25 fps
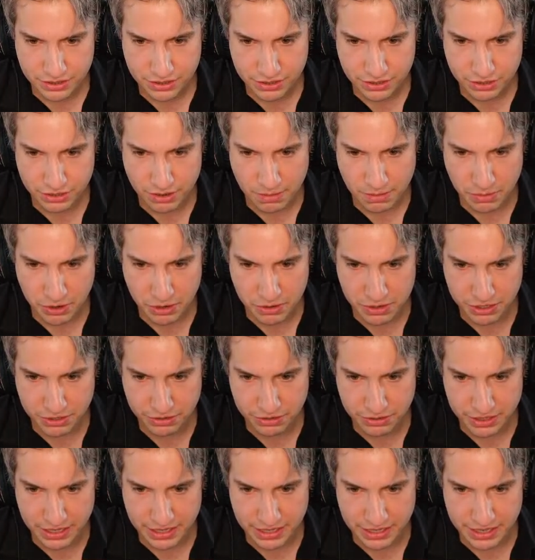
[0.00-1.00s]
So I'm going
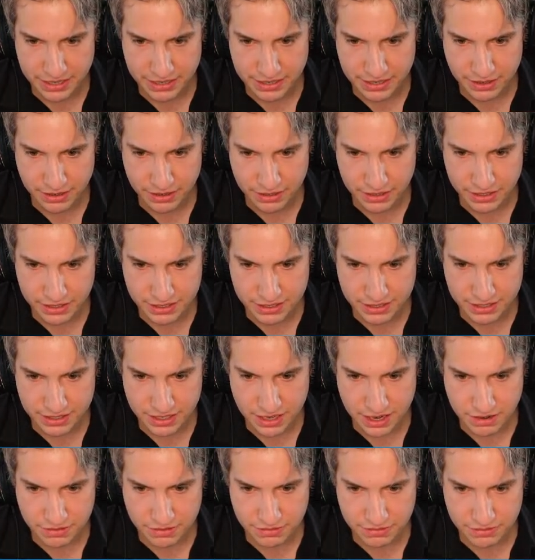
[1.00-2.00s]
to delete all this
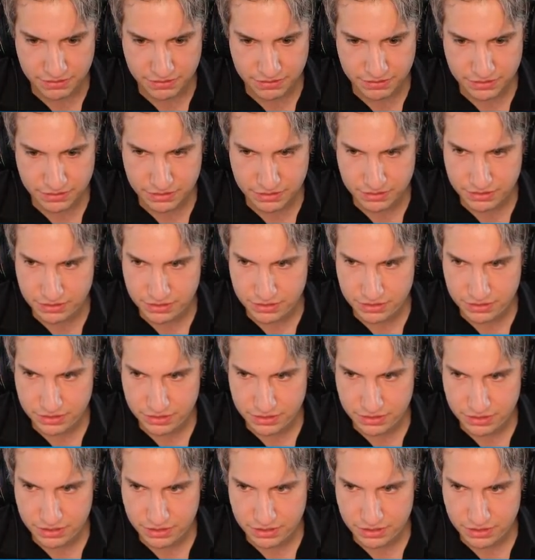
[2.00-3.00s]
stuff.
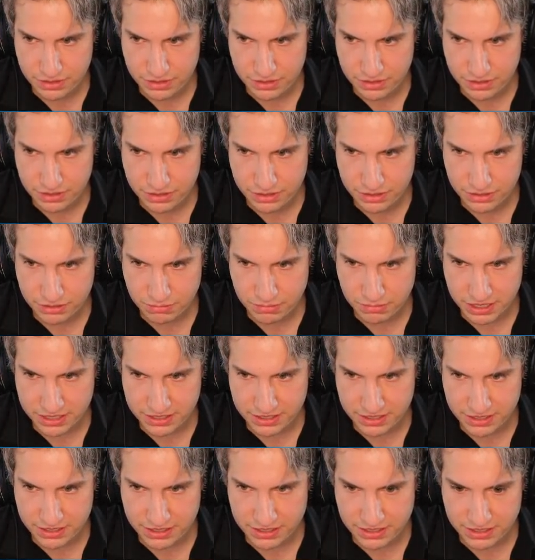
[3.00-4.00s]
What
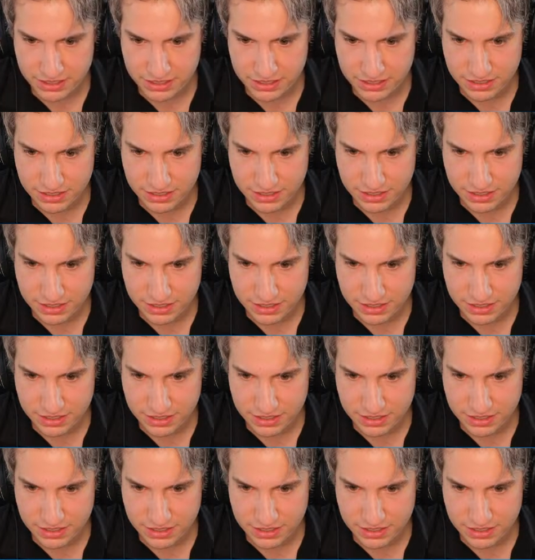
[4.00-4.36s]
is this?